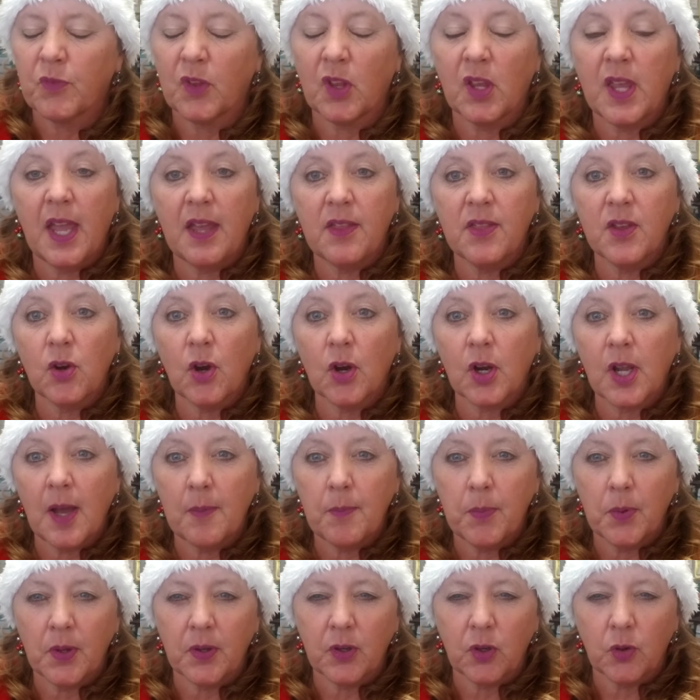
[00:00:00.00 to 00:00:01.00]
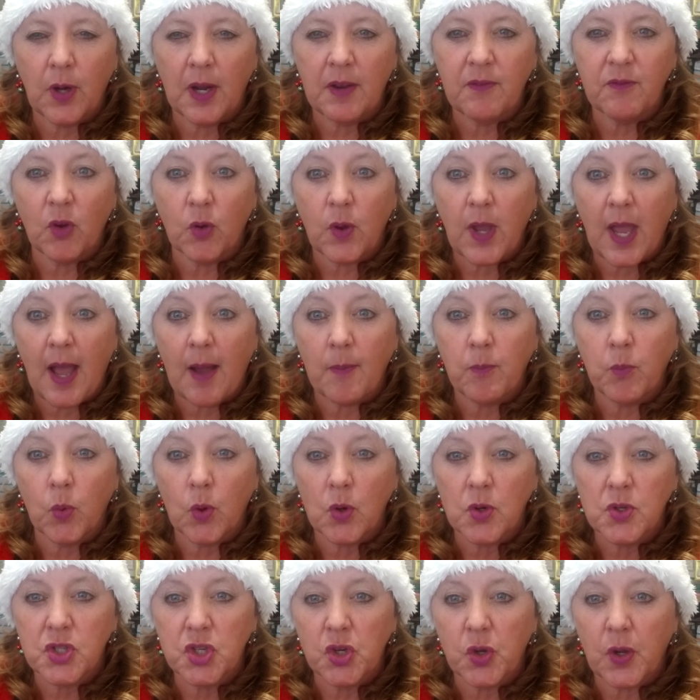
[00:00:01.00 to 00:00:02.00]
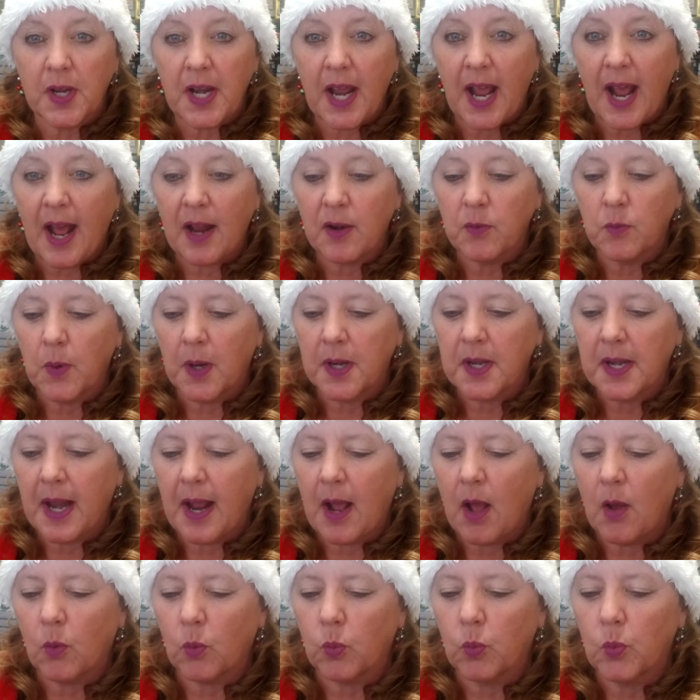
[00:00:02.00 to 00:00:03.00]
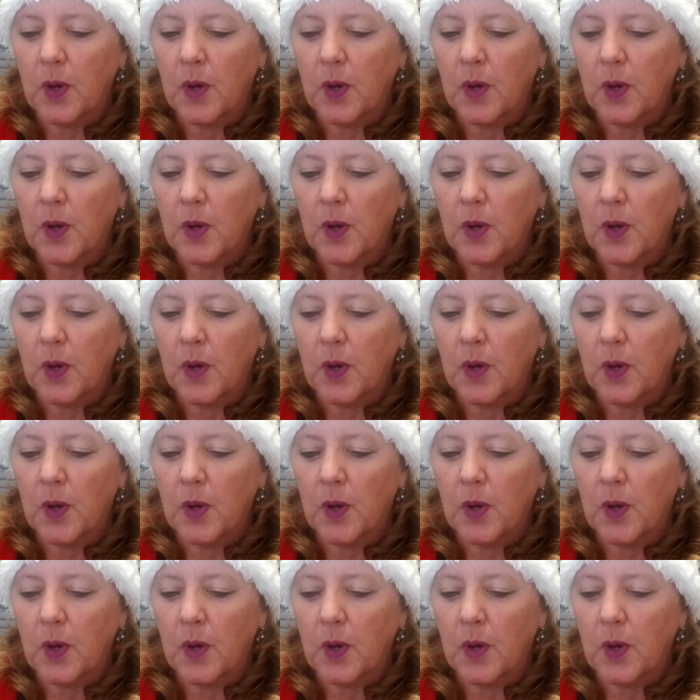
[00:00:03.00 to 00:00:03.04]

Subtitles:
Okay, there are a couple of great vocab words you could add right now.